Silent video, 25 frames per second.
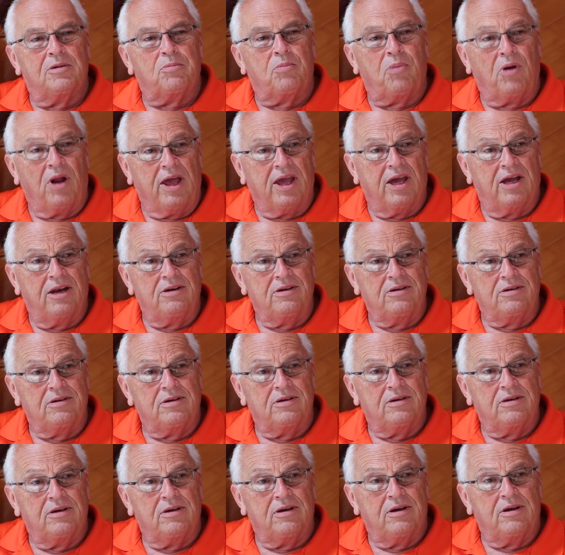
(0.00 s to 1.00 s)
plan
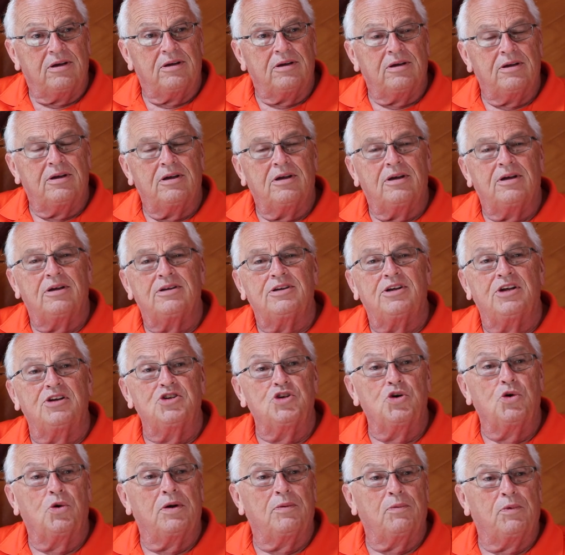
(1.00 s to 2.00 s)
to
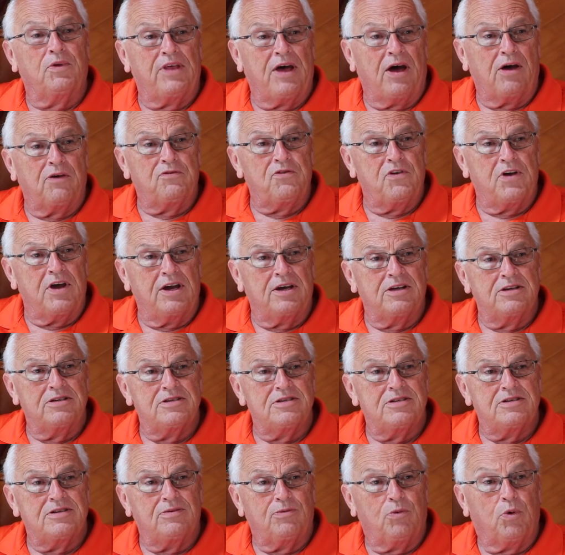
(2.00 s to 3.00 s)
do it without
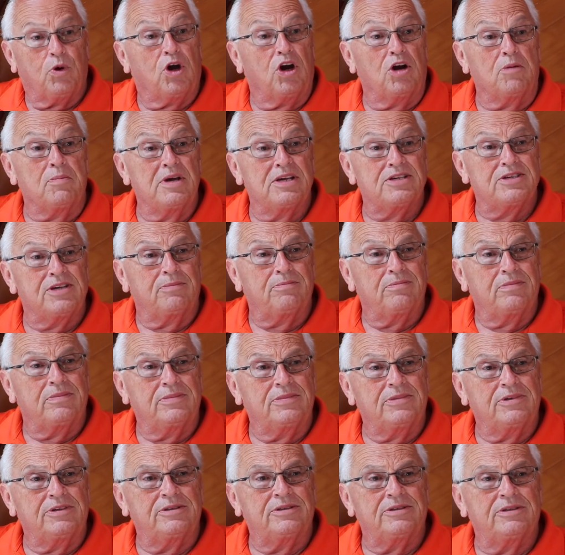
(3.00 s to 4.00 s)
fans. We're gonna miss them.
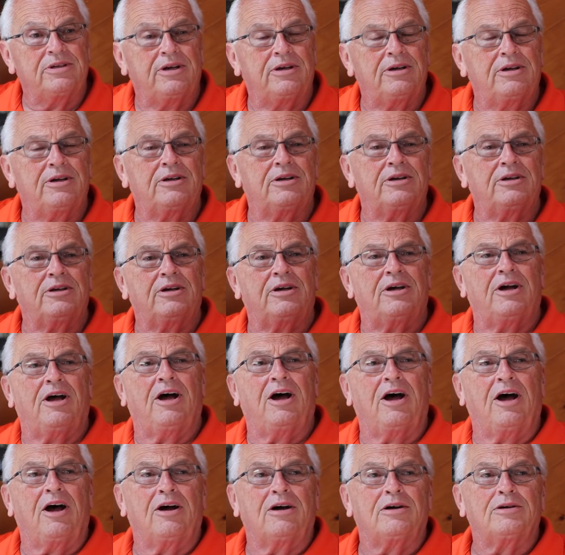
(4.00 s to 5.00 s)

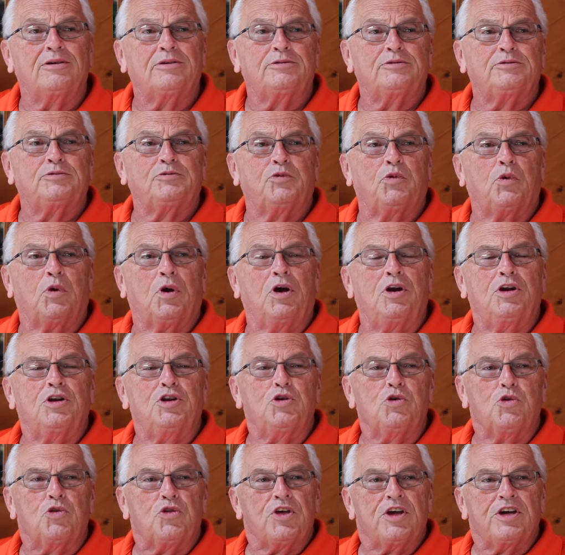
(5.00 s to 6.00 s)
We're gonna
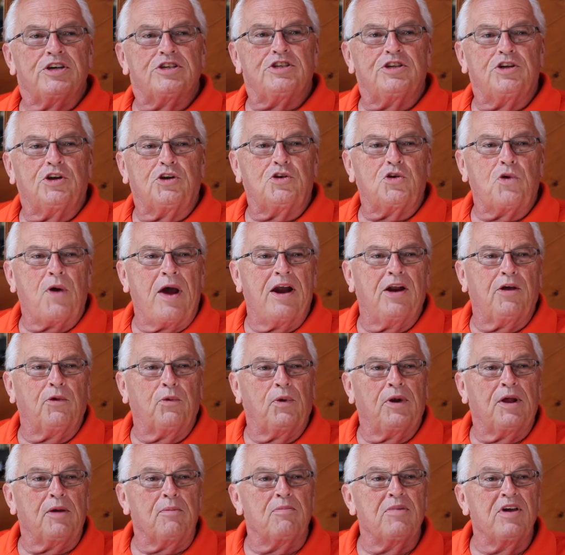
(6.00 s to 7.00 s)
do things to try to
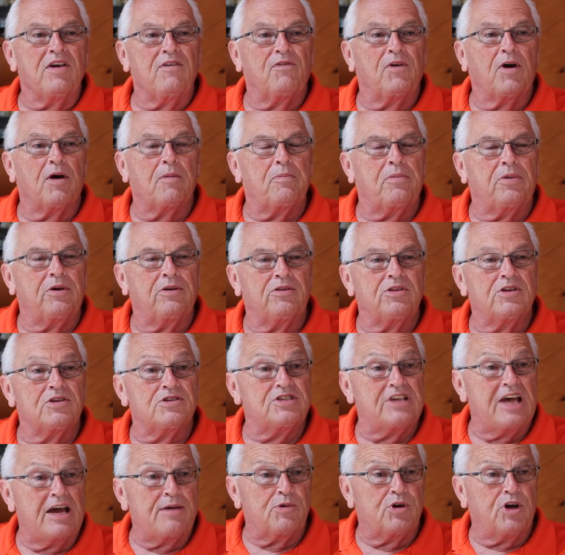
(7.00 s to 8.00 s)
really beef up the
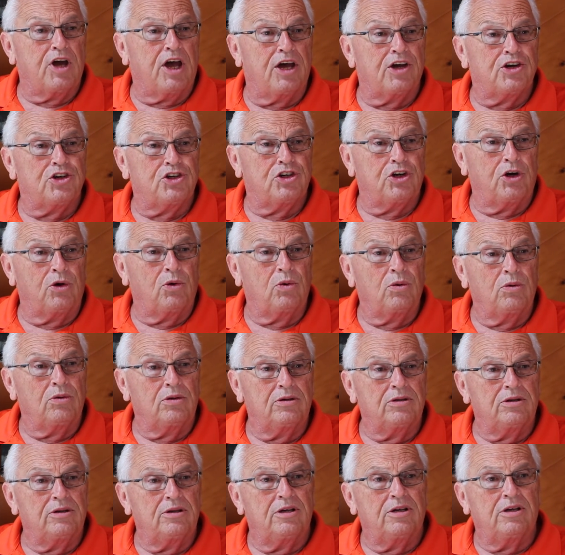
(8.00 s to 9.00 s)
simulcast show,
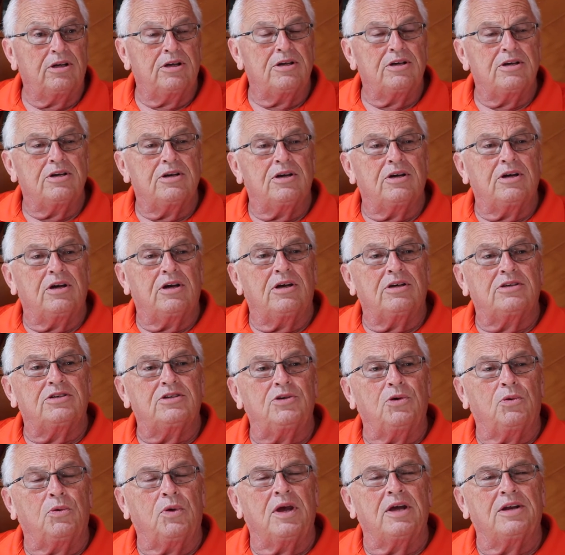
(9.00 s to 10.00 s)

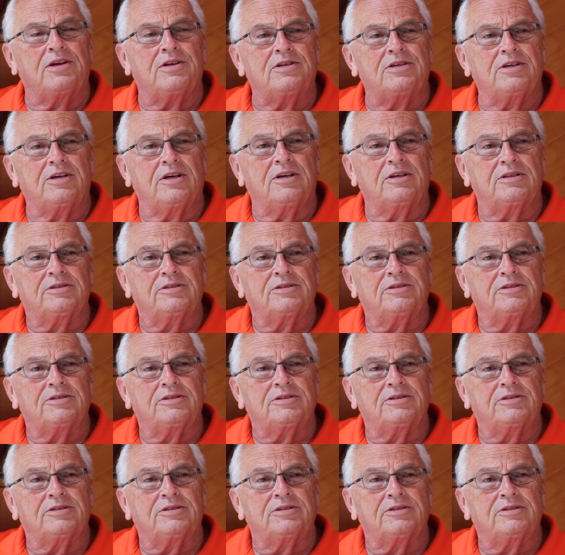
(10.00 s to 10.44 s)
so get